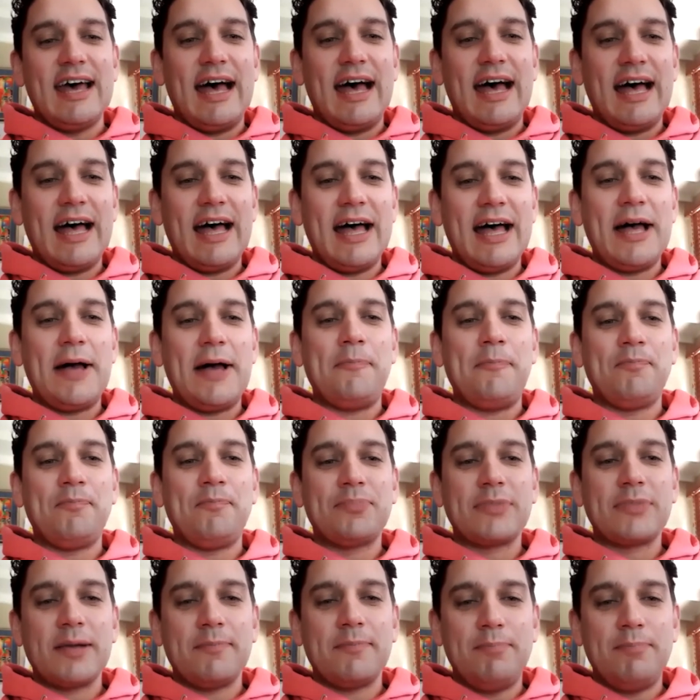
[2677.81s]

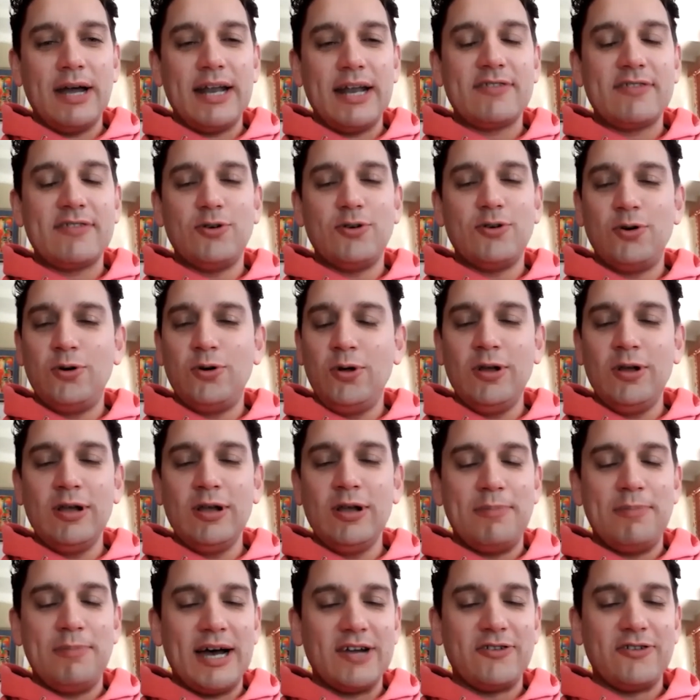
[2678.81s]
But it's all
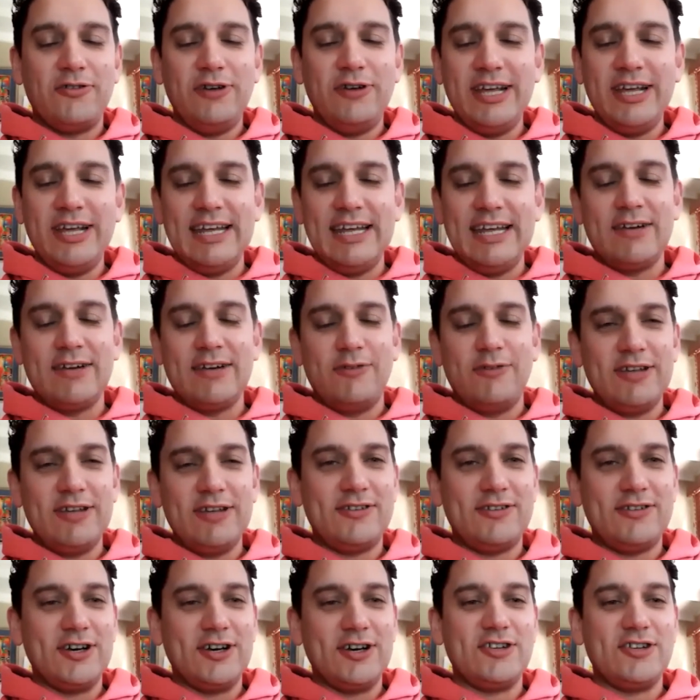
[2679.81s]
about reading,
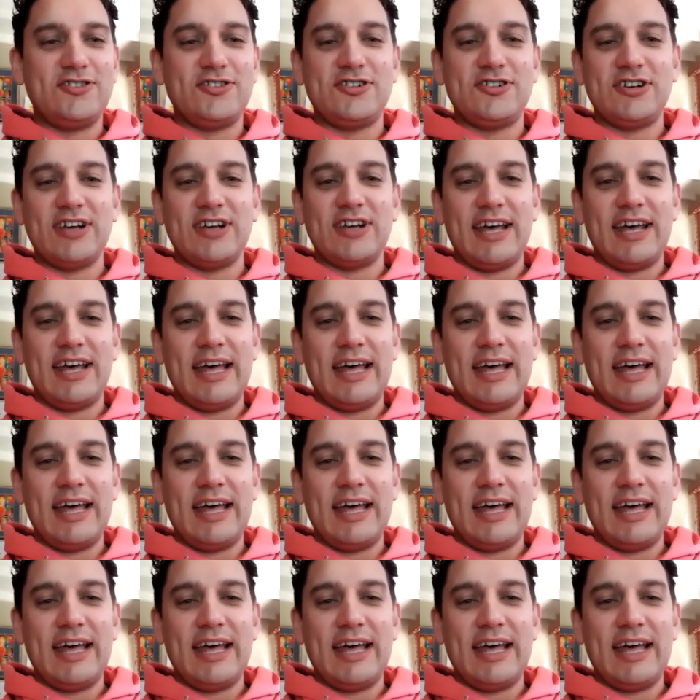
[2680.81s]
research,